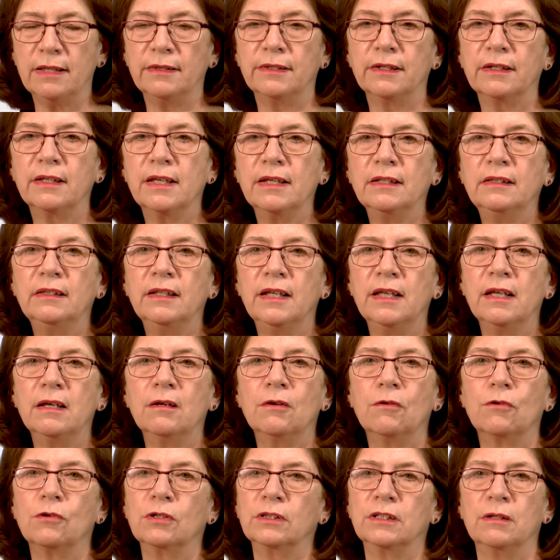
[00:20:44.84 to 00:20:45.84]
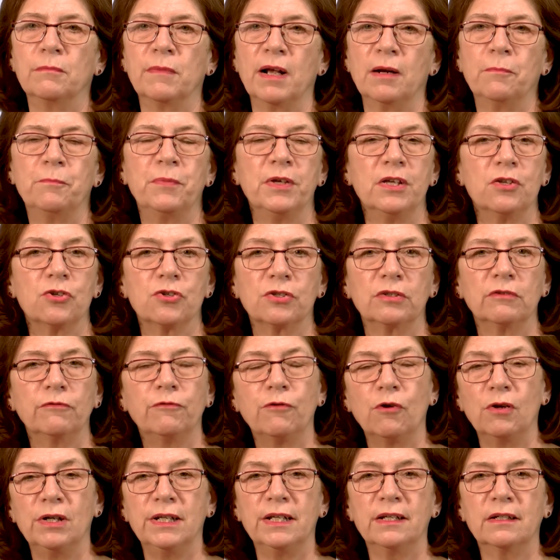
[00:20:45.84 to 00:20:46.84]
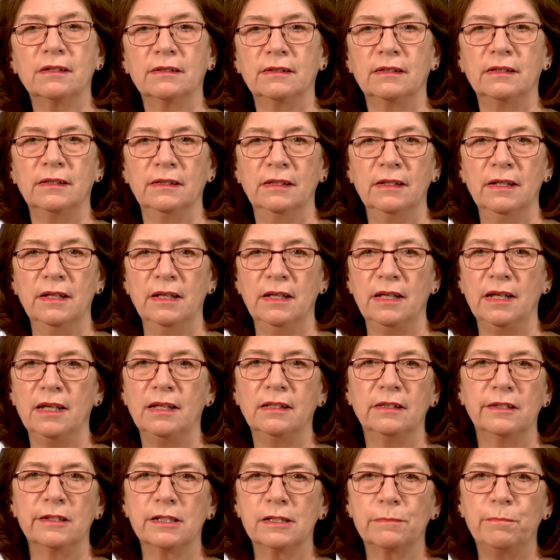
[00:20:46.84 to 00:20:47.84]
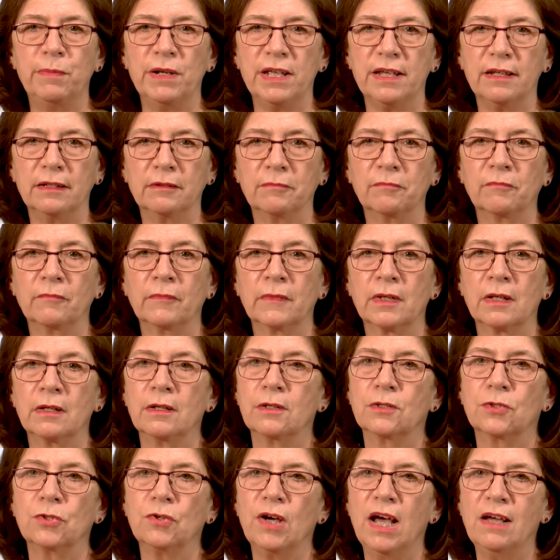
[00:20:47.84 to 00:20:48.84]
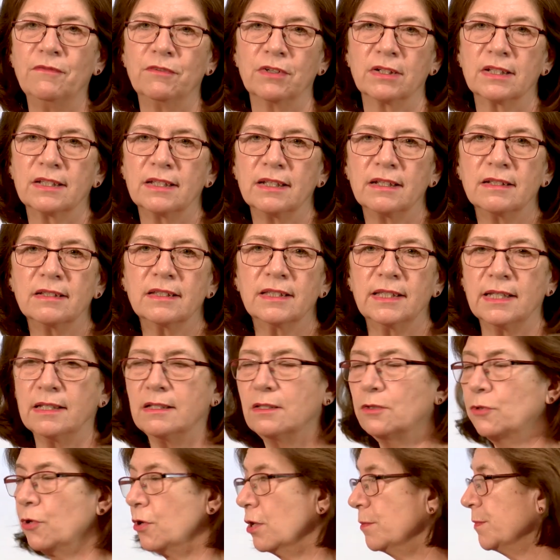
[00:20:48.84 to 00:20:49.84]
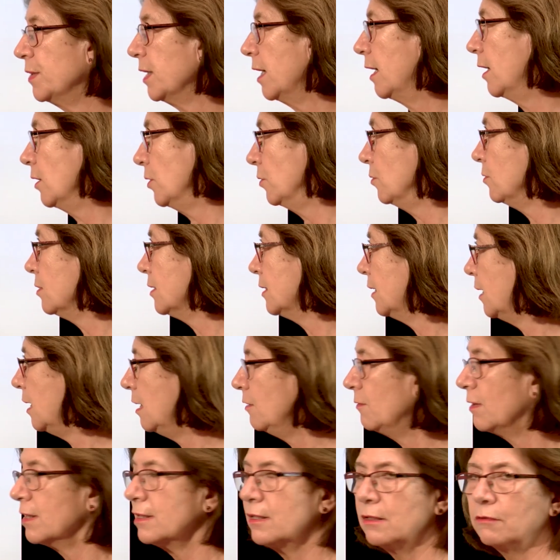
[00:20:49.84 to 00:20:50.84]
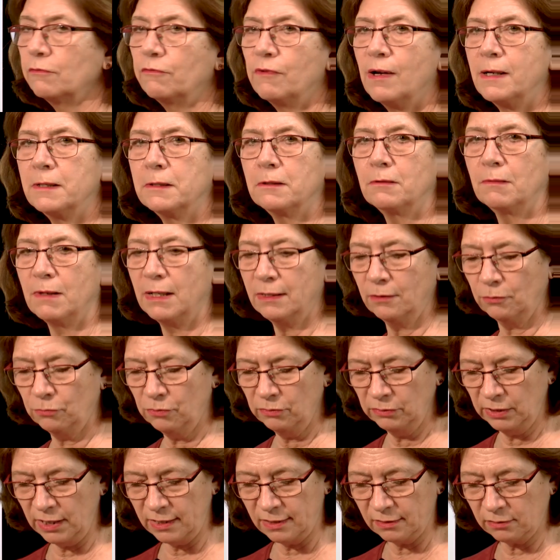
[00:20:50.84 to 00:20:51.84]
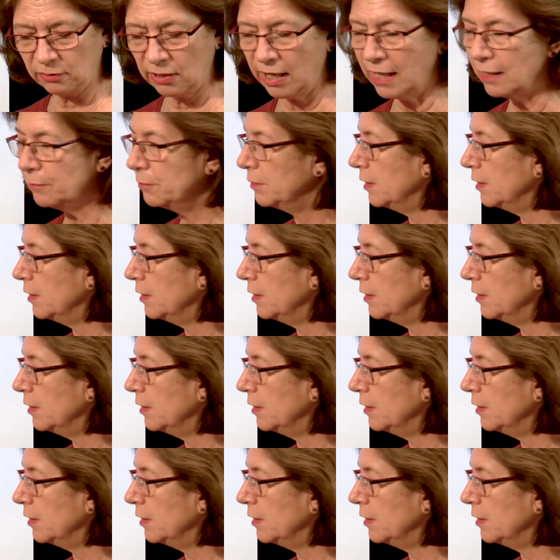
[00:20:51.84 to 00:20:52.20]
kidney, or the Malpighian follicle in the spleen. So ever since these terms are used, he was the one who described